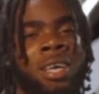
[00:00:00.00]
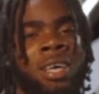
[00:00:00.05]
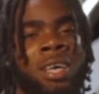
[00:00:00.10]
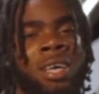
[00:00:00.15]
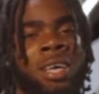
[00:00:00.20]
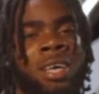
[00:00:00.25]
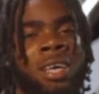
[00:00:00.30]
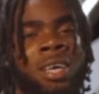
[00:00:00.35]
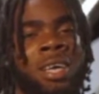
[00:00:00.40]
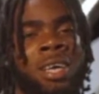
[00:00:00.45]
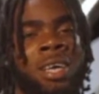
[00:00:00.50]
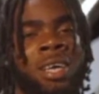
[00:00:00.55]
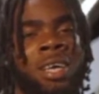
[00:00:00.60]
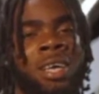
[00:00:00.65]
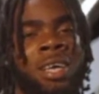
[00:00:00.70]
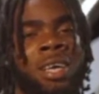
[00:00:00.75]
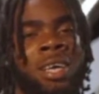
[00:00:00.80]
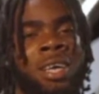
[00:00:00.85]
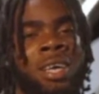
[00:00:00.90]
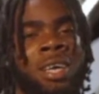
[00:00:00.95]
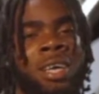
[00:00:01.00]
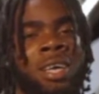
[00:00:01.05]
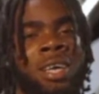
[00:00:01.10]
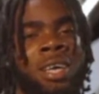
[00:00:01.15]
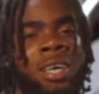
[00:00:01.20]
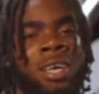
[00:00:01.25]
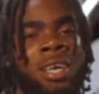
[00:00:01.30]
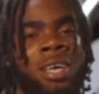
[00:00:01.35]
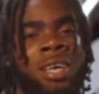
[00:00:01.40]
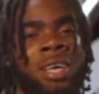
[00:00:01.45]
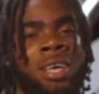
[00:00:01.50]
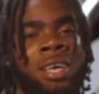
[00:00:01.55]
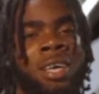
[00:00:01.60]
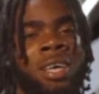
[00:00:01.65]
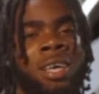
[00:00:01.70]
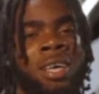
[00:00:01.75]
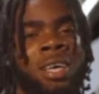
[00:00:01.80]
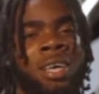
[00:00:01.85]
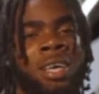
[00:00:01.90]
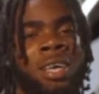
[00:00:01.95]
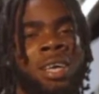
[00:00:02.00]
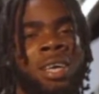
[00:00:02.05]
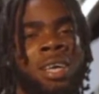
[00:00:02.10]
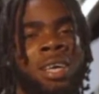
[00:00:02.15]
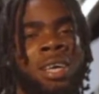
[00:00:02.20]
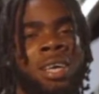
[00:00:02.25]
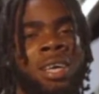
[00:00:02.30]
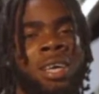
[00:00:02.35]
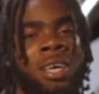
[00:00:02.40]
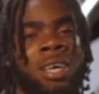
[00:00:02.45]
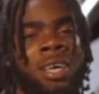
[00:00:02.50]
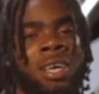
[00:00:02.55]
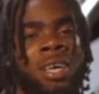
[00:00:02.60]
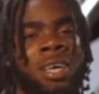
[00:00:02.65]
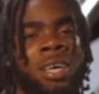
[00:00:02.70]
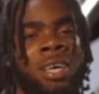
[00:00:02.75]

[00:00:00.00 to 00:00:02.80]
No one is speaking in this clip.